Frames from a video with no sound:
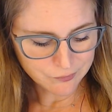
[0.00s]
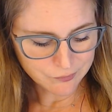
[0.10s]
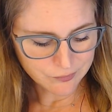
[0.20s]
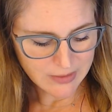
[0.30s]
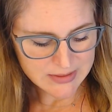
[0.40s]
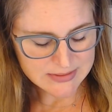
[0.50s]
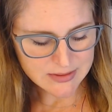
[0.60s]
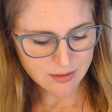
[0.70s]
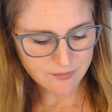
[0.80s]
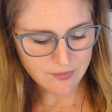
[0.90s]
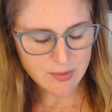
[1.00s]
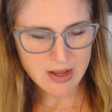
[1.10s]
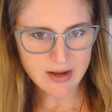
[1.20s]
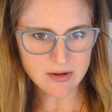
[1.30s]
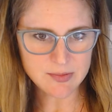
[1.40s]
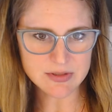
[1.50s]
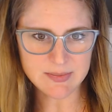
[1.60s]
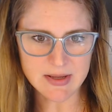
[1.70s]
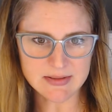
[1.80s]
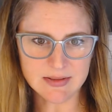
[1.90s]
Let's look from a higher
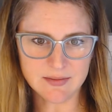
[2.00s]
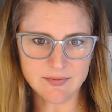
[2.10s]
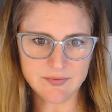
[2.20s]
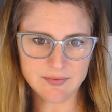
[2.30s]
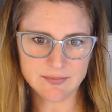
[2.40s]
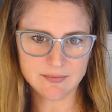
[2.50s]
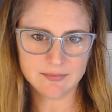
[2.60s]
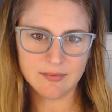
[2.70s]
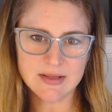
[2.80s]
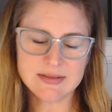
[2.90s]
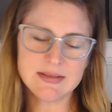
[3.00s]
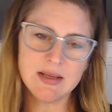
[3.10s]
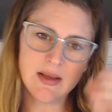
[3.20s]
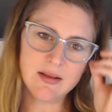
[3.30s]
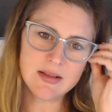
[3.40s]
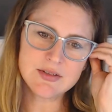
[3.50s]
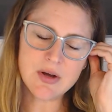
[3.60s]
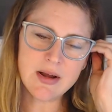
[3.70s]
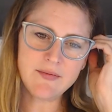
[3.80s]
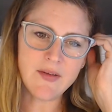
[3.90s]
perspective. Let's
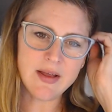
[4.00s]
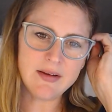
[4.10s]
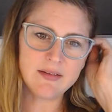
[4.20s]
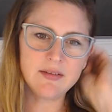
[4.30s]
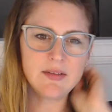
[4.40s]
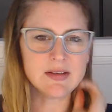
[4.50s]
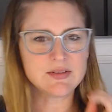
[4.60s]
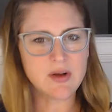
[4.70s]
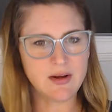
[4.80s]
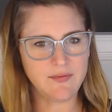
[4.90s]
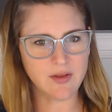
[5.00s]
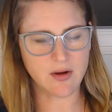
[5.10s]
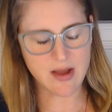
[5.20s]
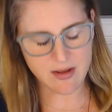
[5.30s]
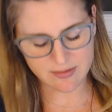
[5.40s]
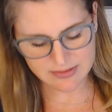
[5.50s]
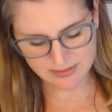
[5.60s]
try to figure out